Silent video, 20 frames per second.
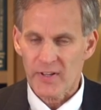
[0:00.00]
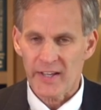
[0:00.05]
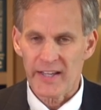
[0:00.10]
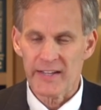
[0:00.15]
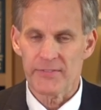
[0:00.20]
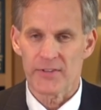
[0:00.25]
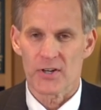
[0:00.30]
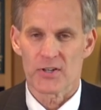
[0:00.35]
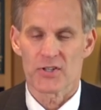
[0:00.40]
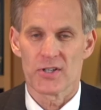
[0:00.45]

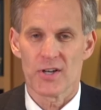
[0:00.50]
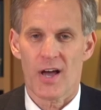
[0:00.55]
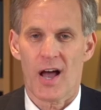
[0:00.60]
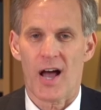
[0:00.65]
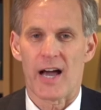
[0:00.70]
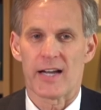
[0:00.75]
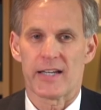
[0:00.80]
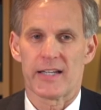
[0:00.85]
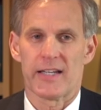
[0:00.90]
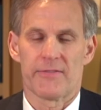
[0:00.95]
If there's
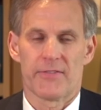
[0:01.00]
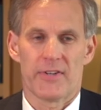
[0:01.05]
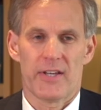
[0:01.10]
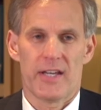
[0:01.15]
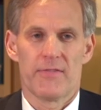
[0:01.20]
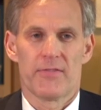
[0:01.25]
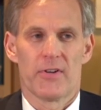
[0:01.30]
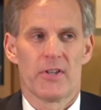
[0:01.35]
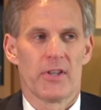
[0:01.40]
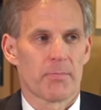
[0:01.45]
not, if
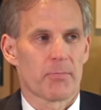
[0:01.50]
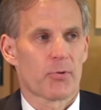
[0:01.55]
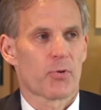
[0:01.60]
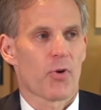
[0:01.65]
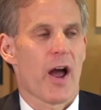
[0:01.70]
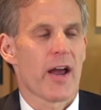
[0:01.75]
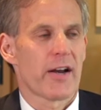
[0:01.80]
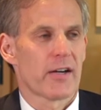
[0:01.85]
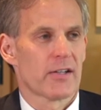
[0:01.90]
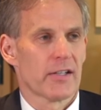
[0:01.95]
even the
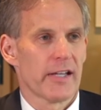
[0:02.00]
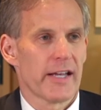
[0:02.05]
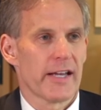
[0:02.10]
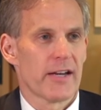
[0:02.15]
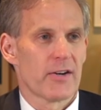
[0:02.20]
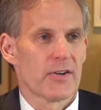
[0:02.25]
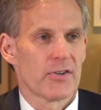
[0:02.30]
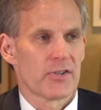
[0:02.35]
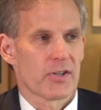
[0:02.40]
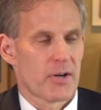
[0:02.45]
prior
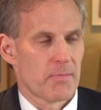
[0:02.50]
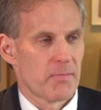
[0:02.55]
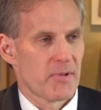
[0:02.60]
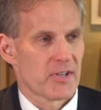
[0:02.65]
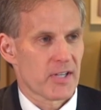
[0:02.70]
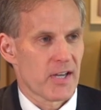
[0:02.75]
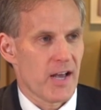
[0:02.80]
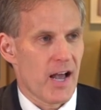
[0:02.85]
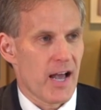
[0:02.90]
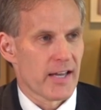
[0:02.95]
layers are
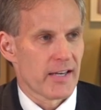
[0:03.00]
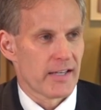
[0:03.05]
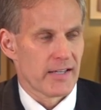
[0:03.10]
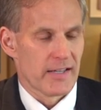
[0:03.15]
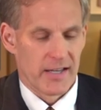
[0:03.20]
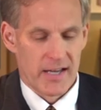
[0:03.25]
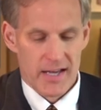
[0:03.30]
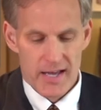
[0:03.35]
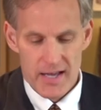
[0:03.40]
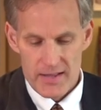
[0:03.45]

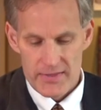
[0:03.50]
misguided,